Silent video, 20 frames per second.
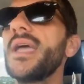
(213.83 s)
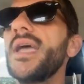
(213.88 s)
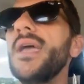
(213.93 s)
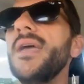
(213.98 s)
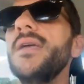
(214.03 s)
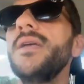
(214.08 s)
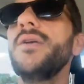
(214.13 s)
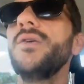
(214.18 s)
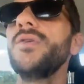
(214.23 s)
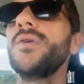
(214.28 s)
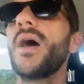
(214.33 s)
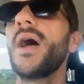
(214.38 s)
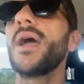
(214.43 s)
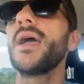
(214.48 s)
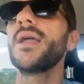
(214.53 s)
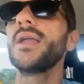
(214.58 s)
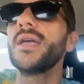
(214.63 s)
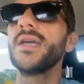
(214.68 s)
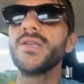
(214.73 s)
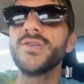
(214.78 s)
hey, you're
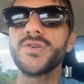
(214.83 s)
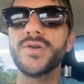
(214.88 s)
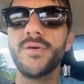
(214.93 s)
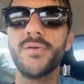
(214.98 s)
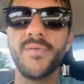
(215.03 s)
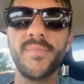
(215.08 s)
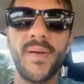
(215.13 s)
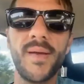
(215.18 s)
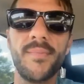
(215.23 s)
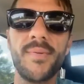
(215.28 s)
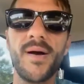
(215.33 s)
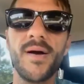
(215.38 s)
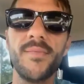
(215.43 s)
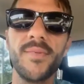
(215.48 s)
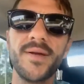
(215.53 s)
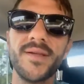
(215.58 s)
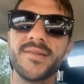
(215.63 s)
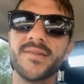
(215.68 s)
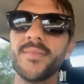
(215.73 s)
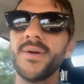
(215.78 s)
not going to get in trouble with PayPal
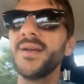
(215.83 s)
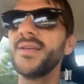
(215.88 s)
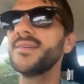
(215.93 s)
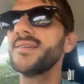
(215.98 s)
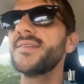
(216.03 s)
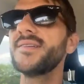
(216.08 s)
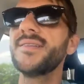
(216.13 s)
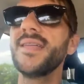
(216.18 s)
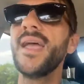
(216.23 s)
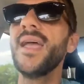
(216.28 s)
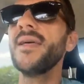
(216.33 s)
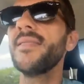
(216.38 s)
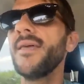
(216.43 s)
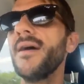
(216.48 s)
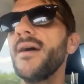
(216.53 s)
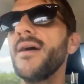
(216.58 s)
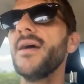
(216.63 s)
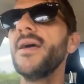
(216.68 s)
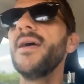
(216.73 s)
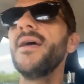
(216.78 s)
because the money's just staying
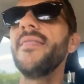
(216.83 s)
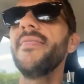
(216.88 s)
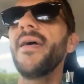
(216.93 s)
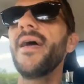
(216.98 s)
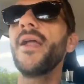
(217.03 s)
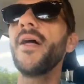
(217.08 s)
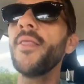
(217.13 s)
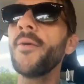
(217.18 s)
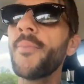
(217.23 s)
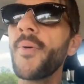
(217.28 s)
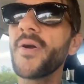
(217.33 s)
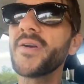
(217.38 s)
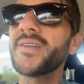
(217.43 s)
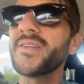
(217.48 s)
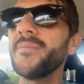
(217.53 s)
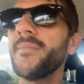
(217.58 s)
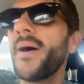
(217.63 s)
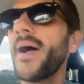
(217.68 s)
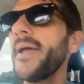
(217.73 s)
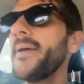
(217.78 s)
there. That other
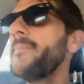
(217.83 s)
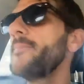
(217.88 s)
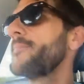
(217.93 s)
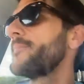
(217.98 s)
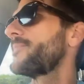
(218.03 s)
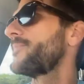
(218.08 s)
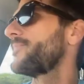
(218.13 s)
person might,